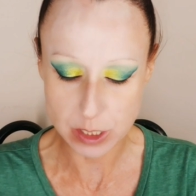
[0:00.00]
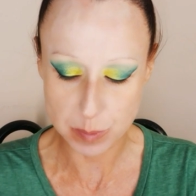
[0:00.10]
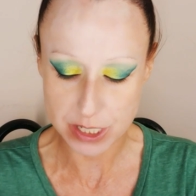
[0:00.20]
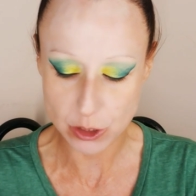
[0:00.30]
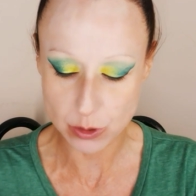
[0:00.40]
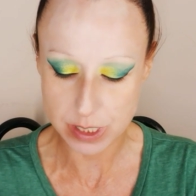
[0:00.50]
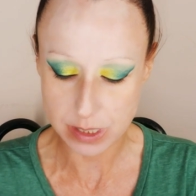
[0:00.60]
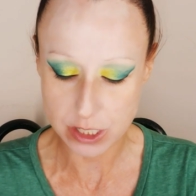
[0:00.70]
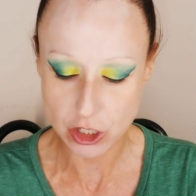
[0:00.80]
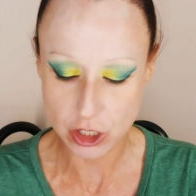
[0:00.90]
to be using
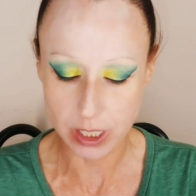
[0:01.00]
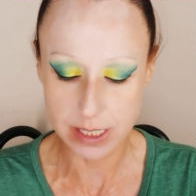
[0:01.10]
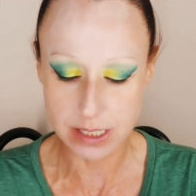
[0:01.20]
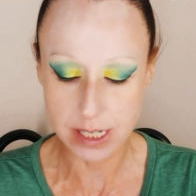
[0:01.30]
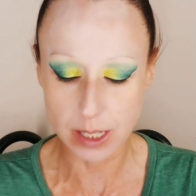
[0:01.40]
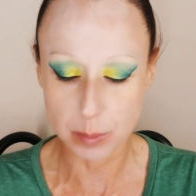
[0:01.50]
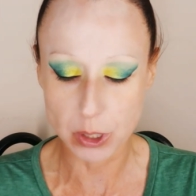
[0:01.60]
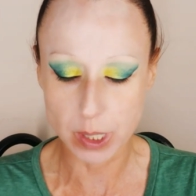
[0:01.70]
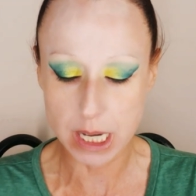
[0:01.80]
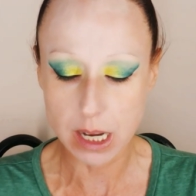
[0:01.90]
the Charlotte
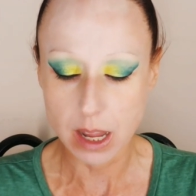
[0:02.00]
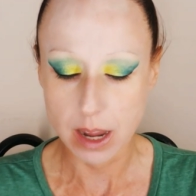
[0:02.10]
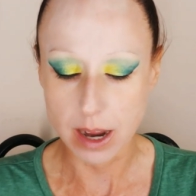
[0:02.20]
Tilbury